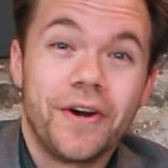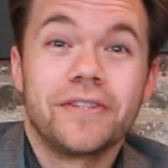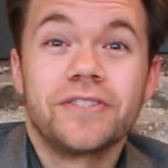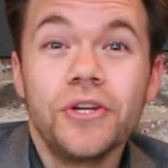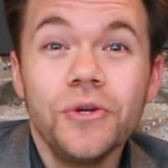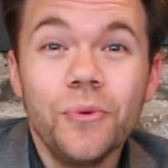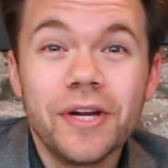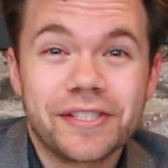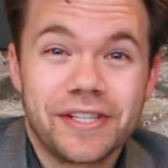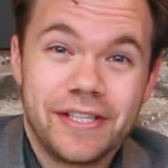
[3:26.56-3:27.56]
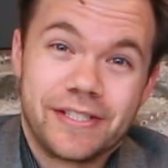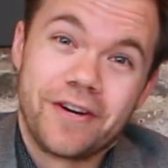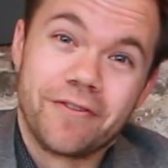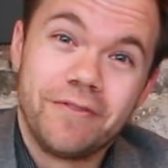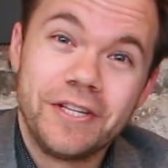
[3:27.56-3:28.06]
There are two whiskeys
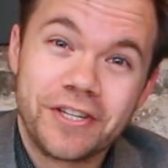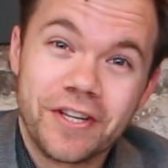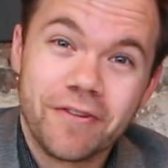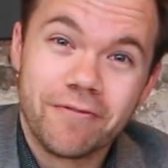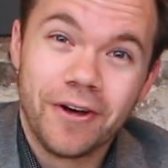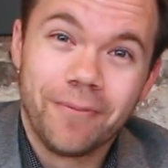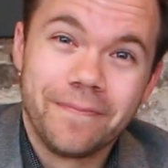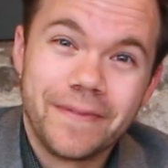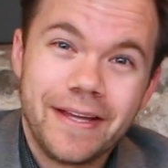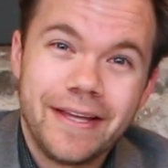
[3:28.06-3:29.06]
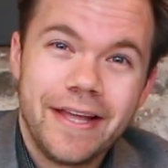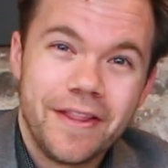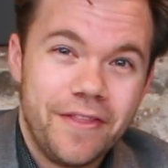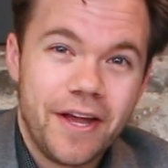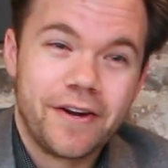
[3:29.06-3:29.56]
that are featured in the film.
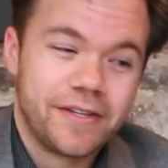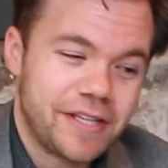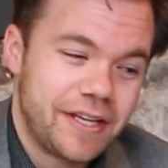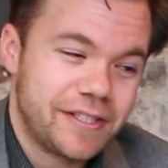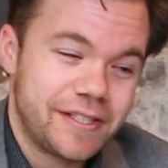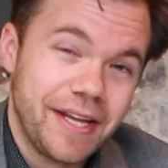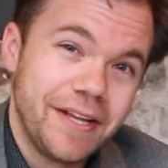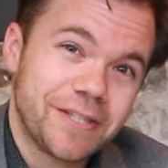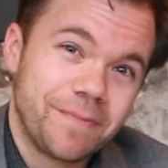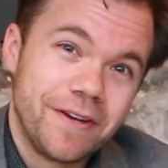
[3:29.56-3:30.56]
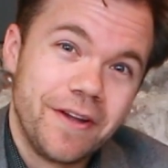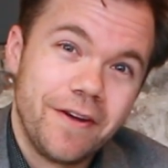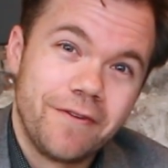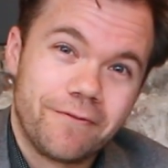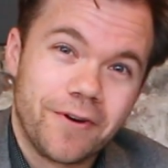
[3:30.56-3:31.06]
There's Statesman
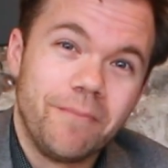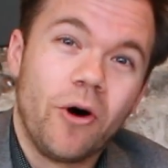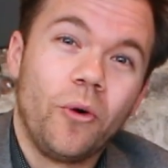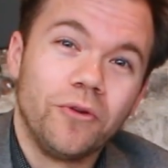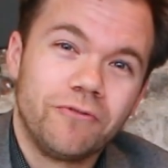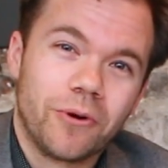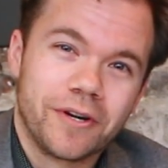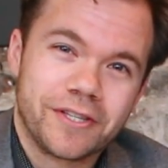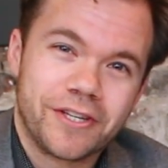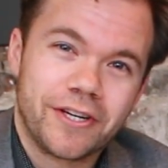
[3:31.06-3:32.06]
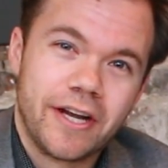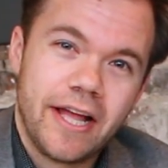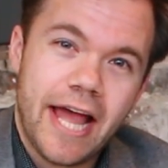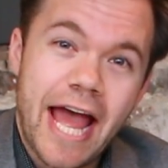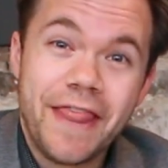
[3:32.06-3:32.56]
from Old Forester,
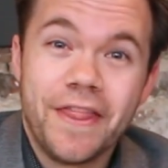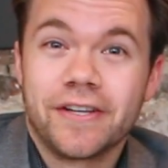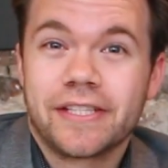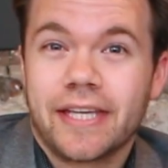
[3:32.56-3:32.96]
and there's